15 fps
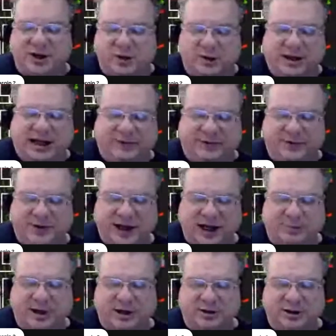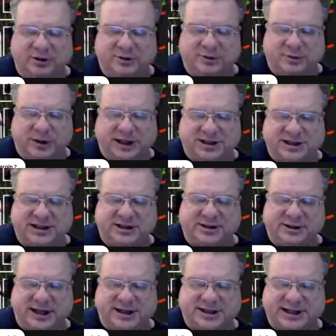if you think about let's
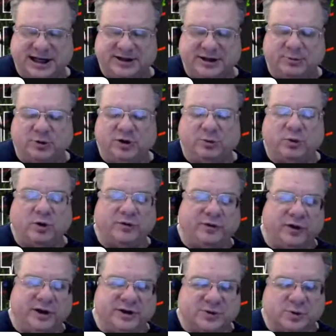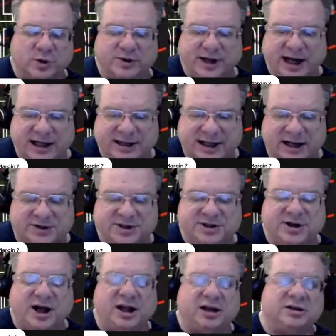say that your portfolio is worth
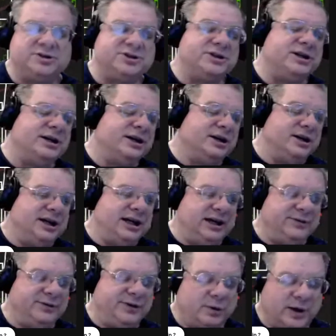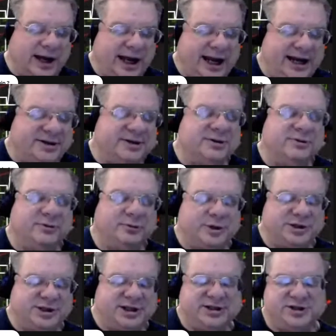$8,000. If there were 8
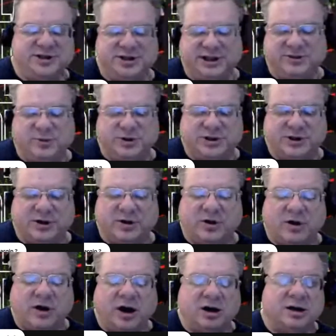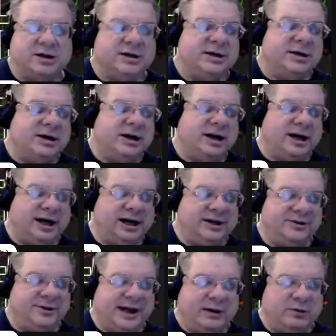positions in, which there are,
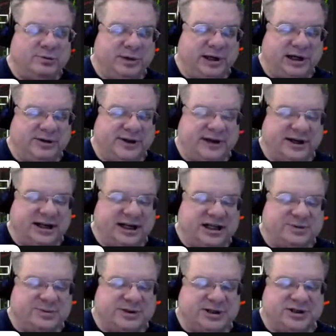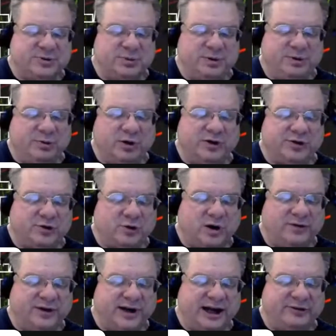that would mean that each position would be worth
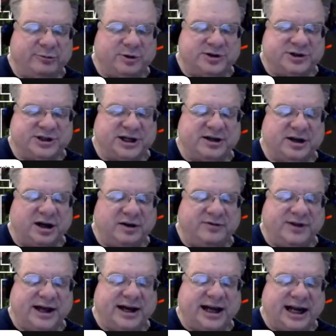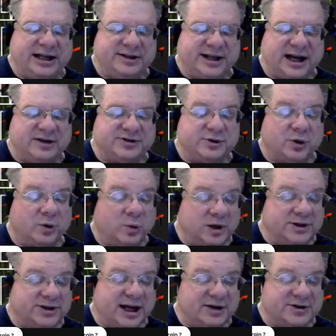12.5% of that $8,000 or
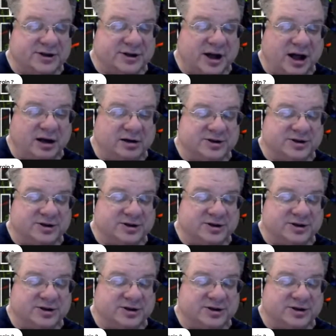$1,000.